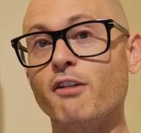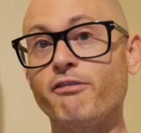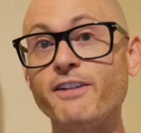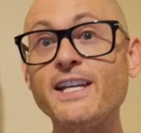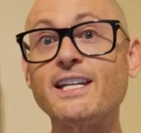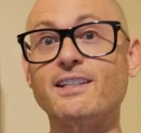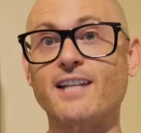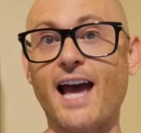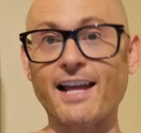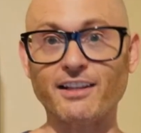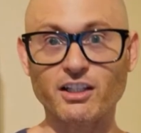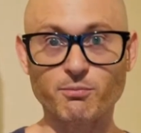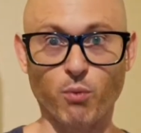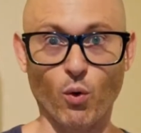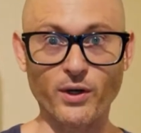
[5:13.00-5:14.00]
fees
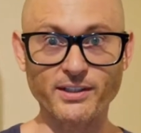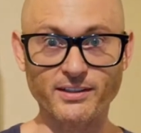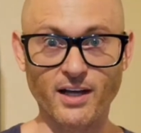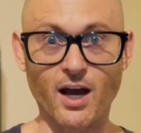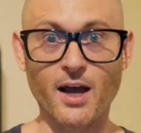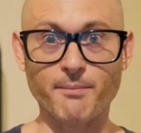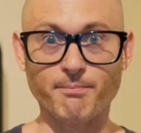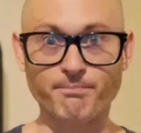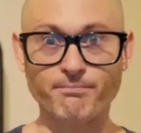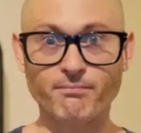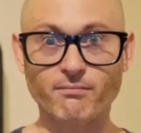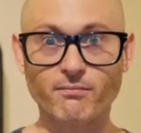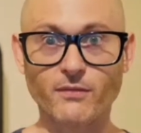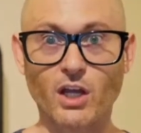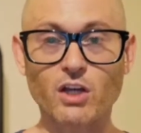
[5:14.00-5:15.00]
at this point in time.
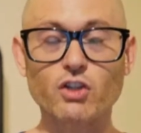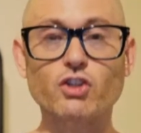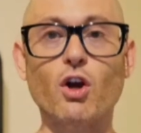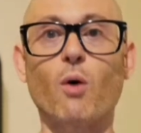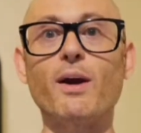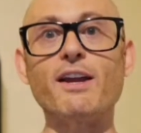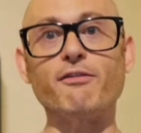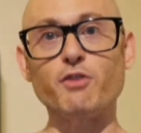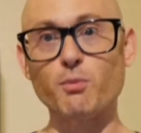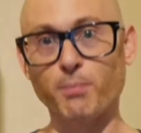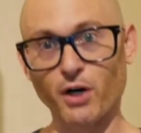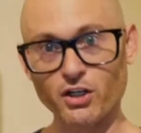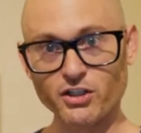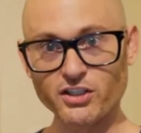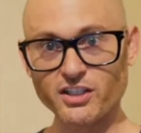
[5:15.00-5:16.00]
So if you
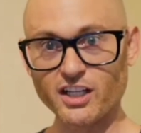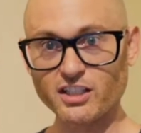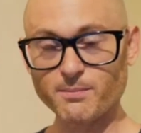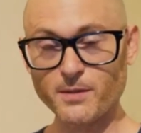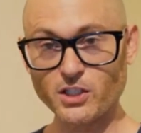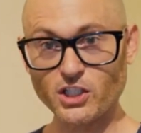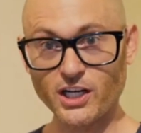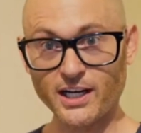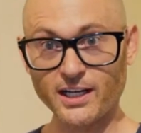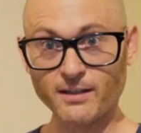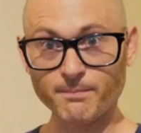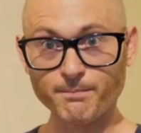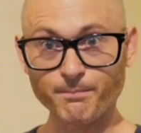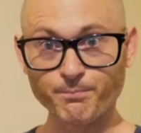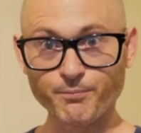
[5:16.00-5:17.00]
purchase this
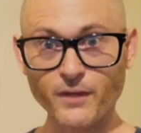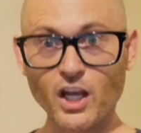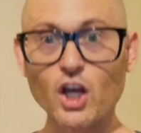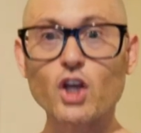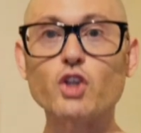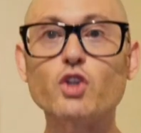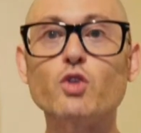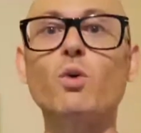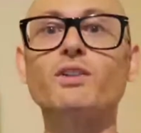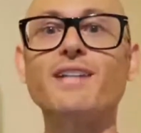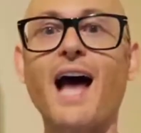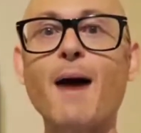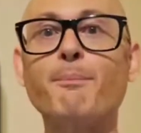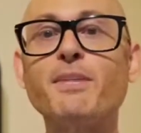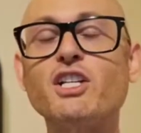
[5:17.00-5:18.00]
machine, you will
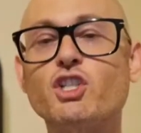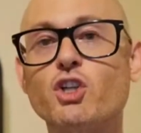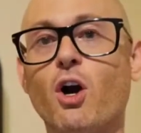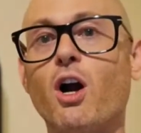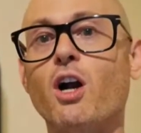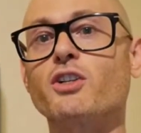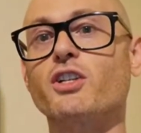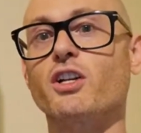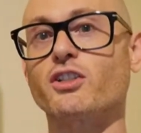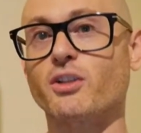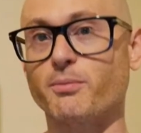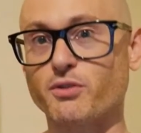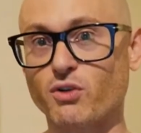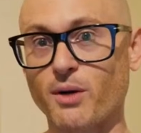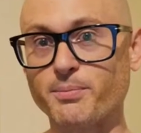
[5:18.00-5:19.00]
not be charged a
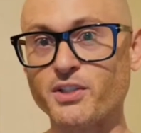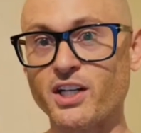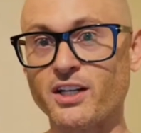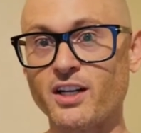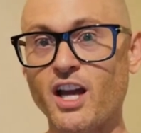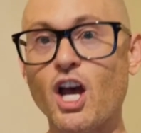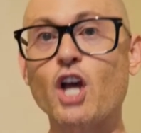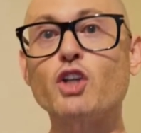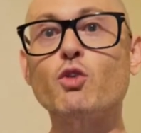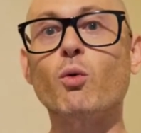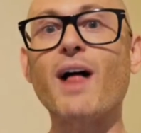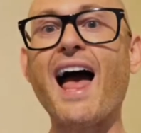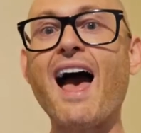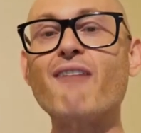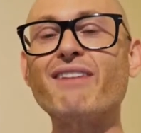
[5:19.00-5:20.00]
subscription. You
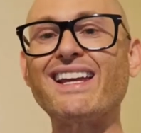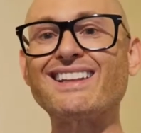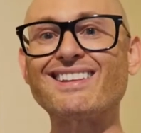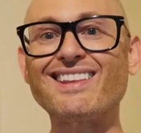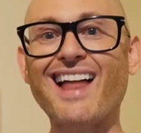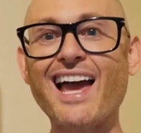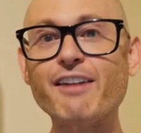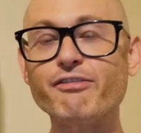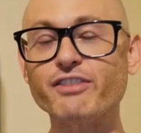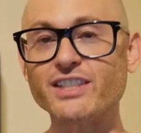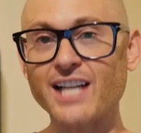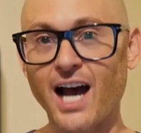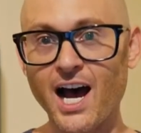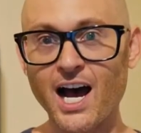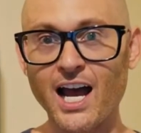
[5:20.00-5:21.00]
will have a
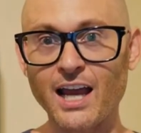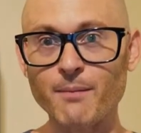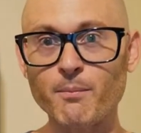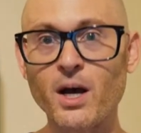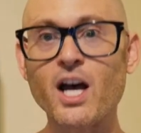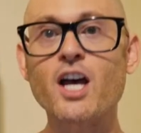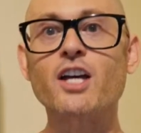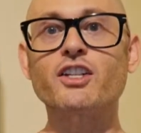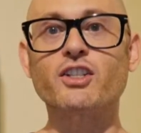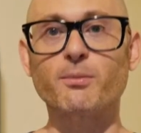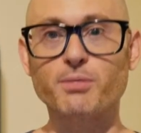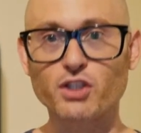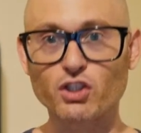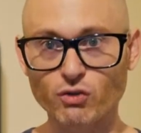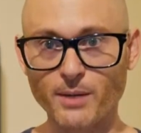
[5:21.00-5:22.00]
lifetime
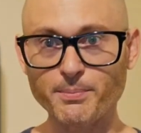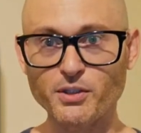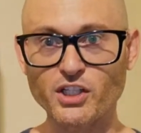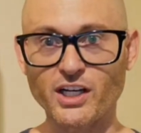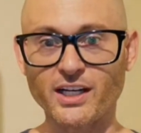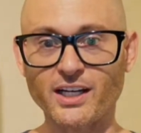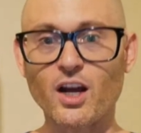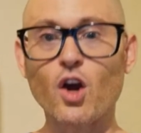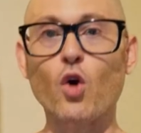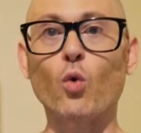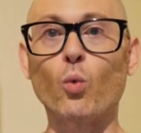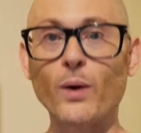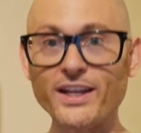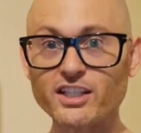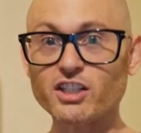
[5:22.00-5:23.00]
subscription
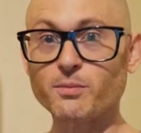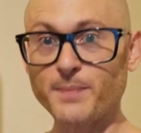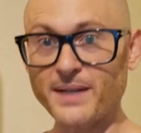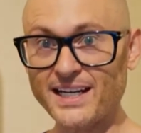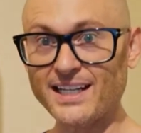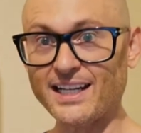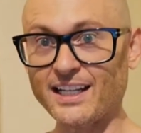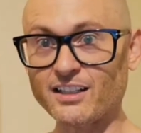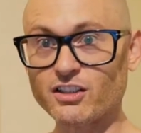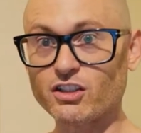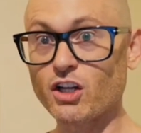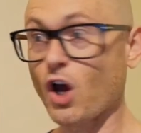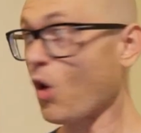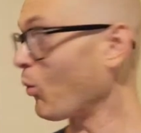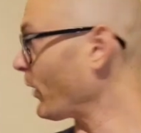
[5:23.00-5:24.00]
with
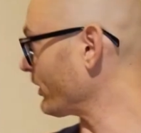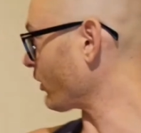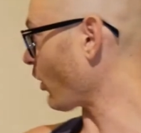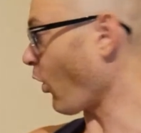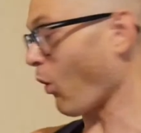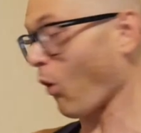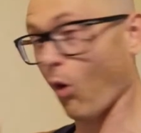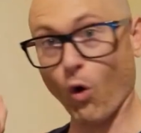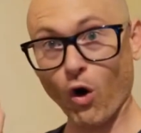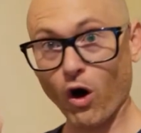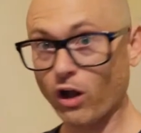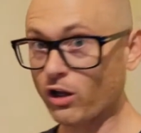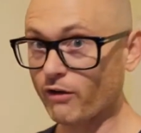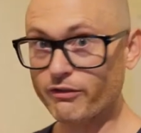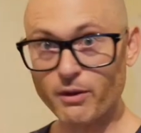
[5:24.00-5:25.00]
Speediance, with
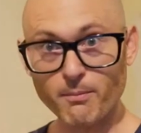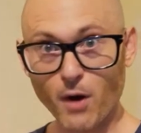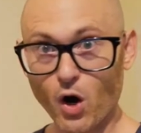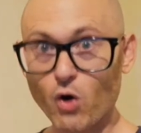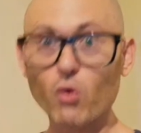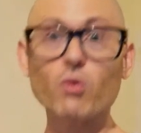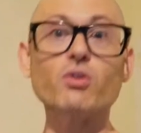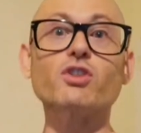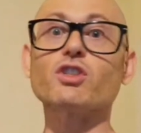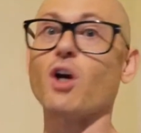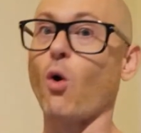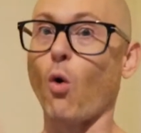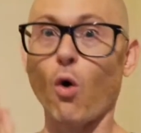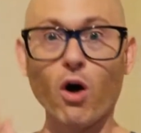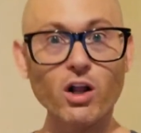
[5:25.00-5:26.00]
all of the modes,
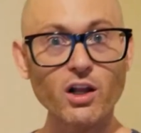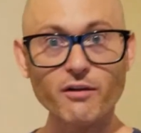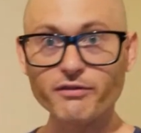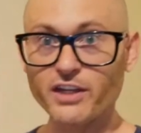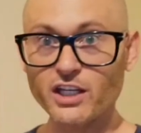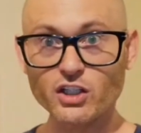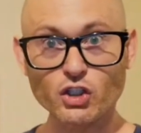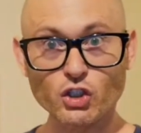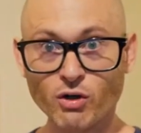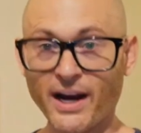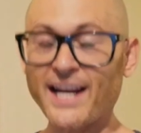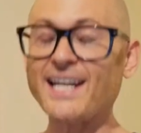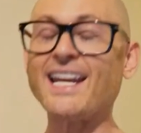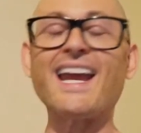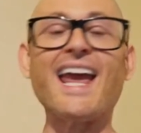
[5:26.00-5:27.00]
all of the
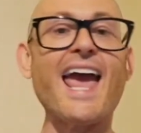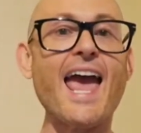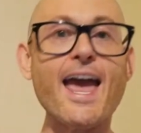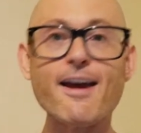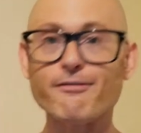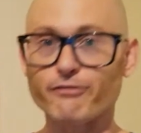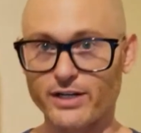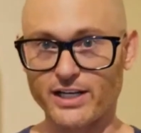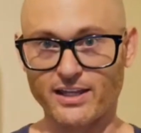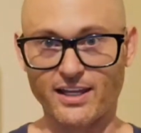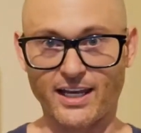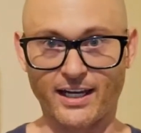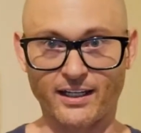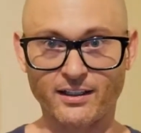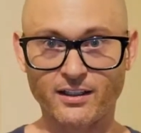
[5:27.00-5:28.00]
training,
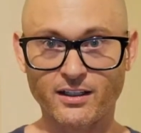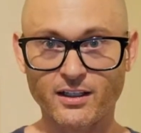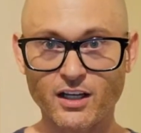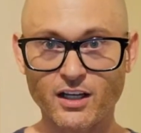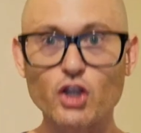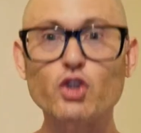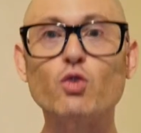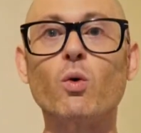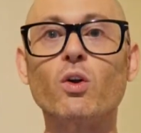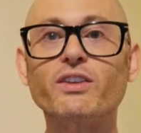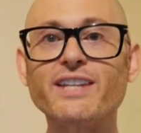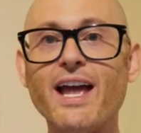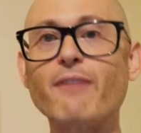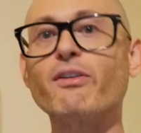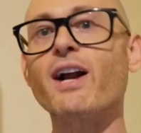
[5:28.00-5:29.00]
everything. You will
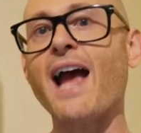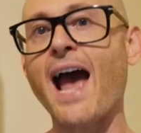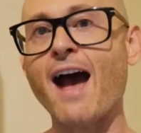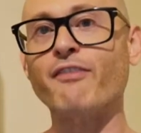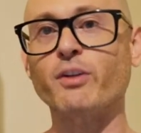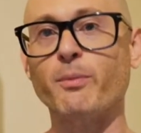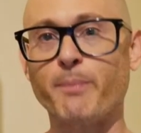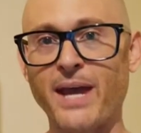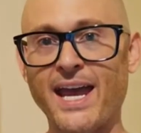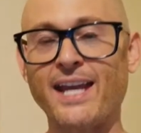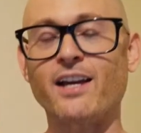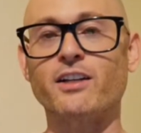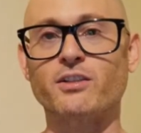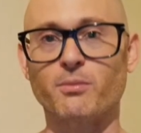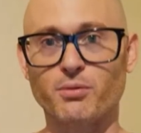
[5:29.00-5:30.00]
never have to
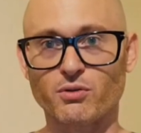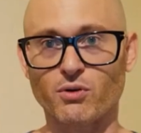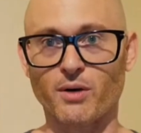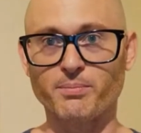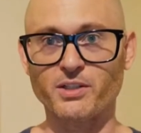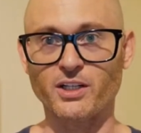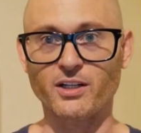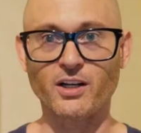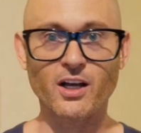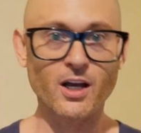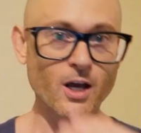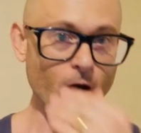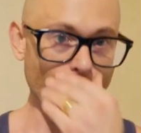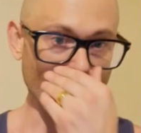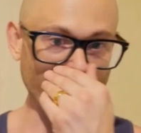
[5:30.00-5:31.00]
pay a subscription.
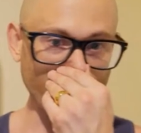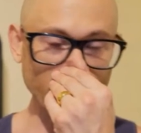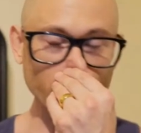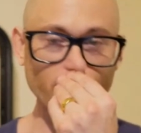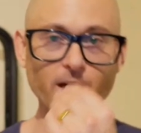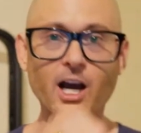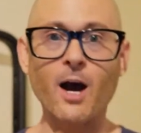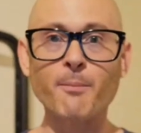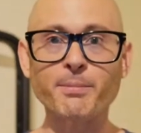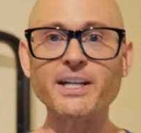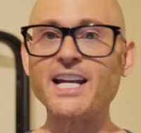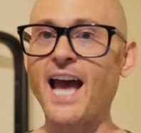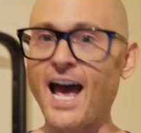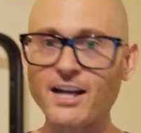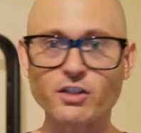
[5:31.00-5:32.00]
Okay, so the
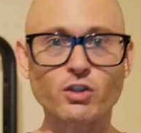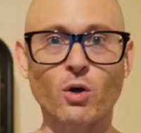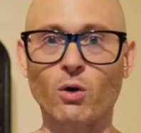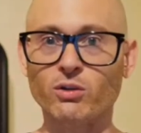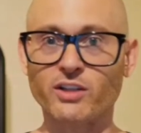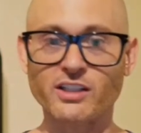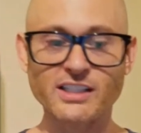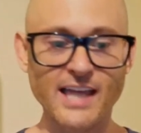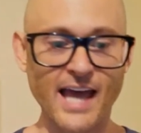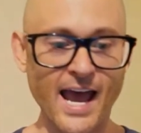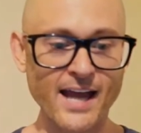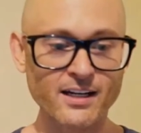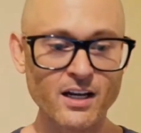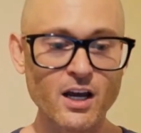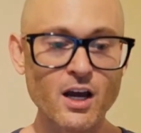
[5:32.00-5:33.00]
company has told us
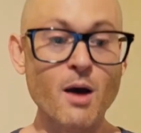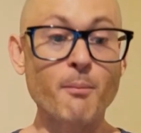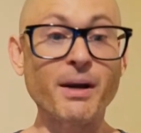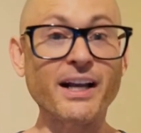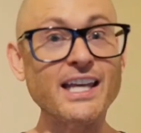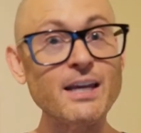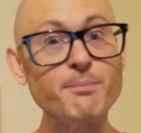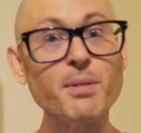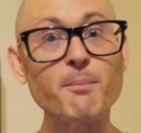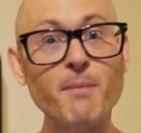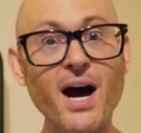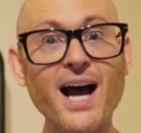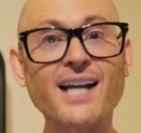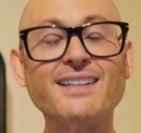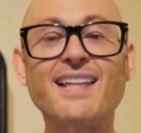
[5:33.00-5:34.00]
that, but keep in
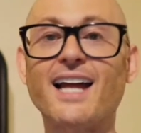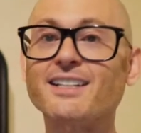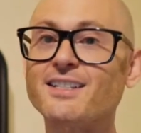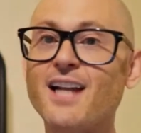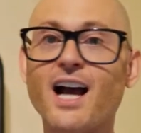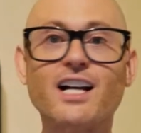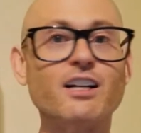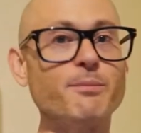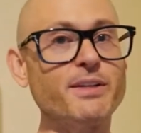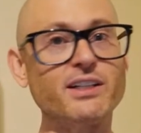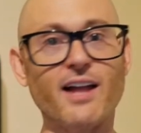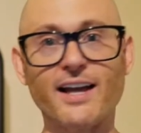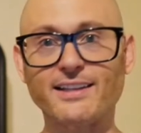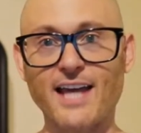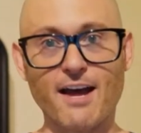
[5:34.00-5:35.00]
mind that's not going to be
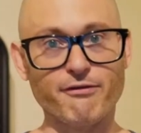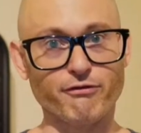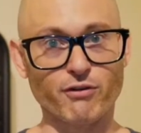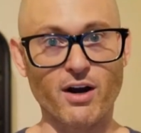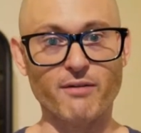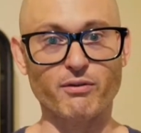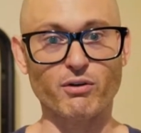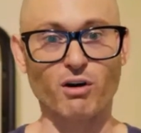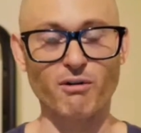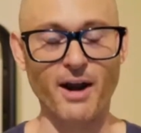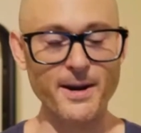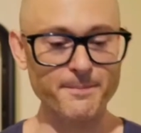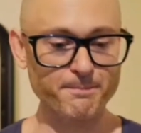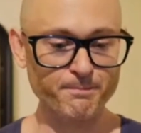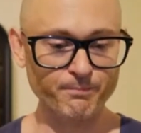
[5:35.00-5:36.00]
like that forever, all
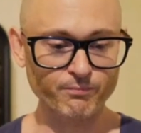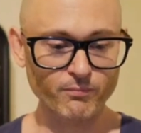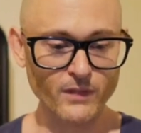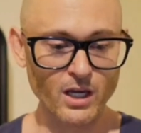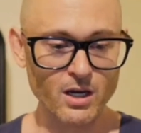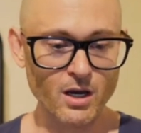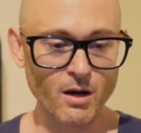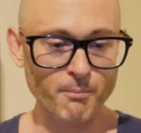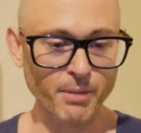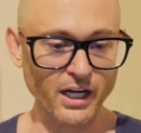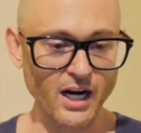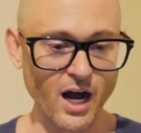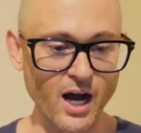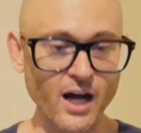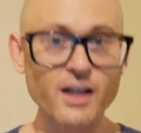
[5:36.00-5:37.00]
right?
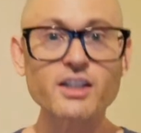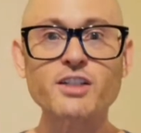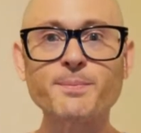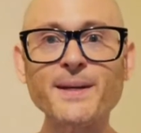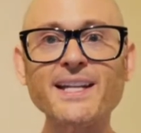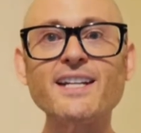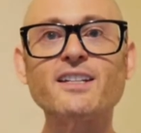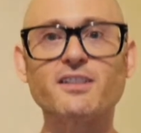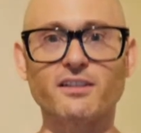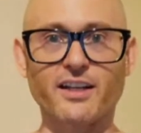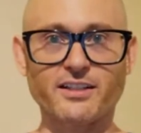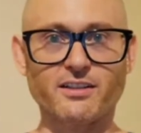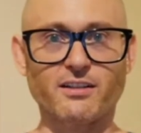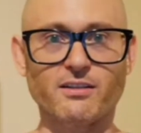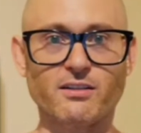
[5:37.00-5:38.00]
But Speediance
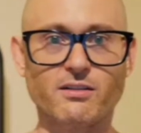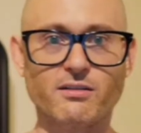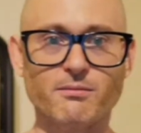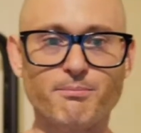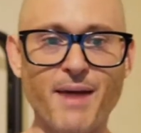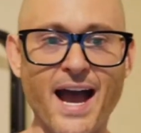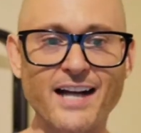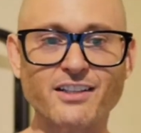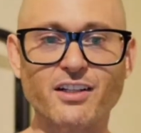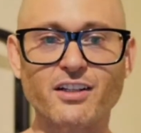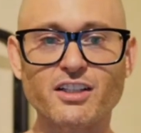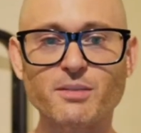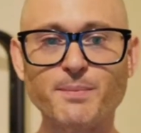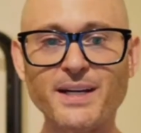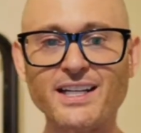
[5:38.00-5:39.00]
listens. Back to
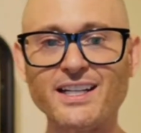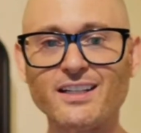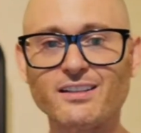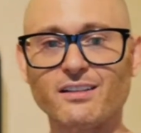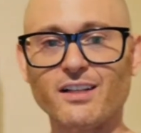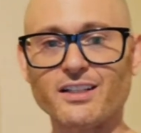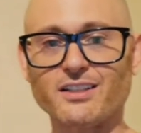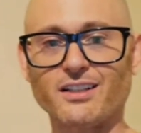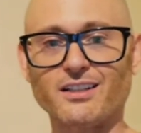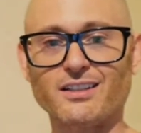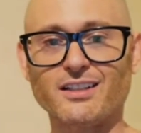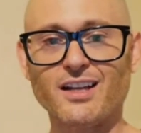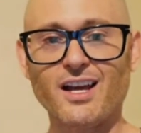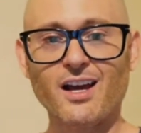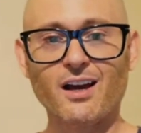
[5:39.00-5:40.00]
the Speediance
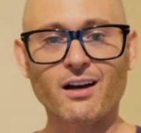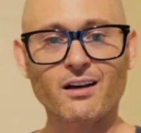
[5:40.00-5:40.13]
listens.